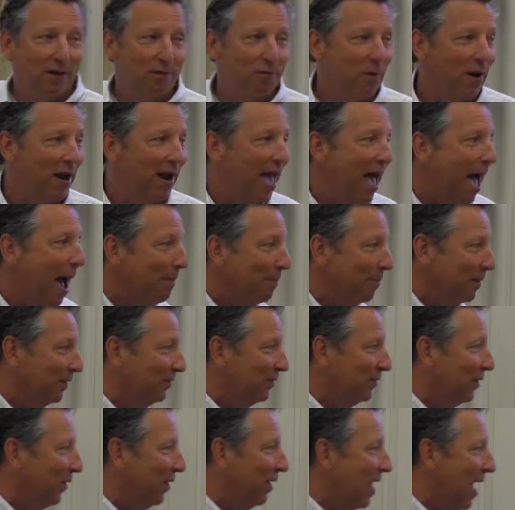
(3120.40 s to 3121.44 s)
of what
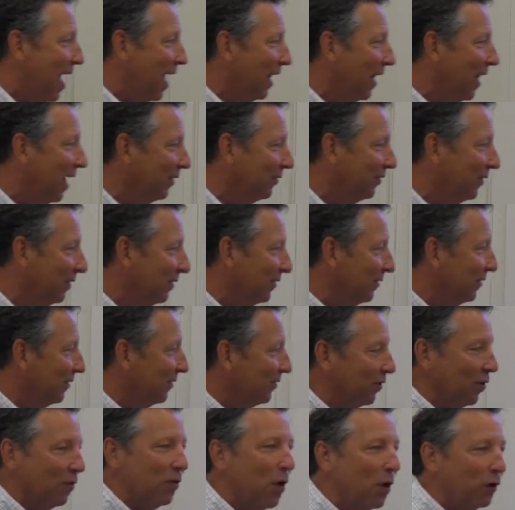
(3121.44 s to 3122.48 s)
happens during adolescence.
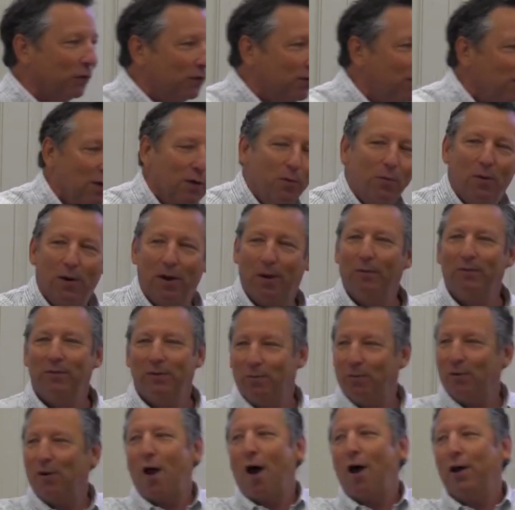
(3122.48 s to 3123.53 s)
So those of you,
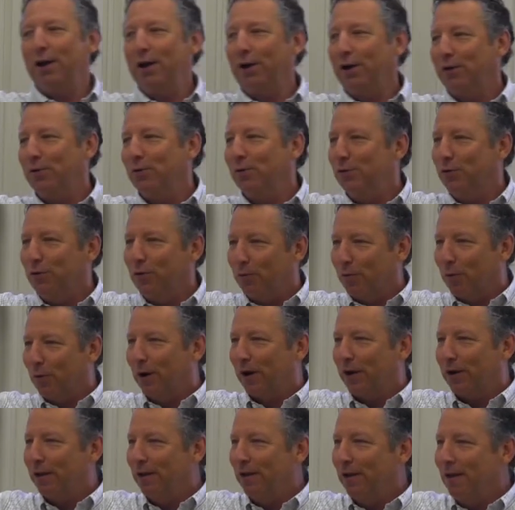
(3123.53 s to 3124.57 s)
we're all here doing youth
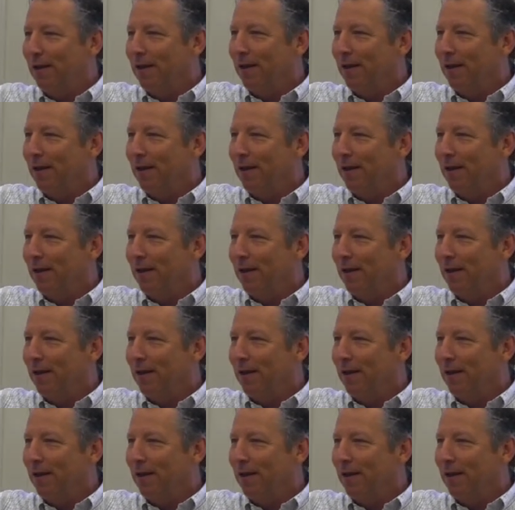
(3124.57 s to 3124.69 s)
work.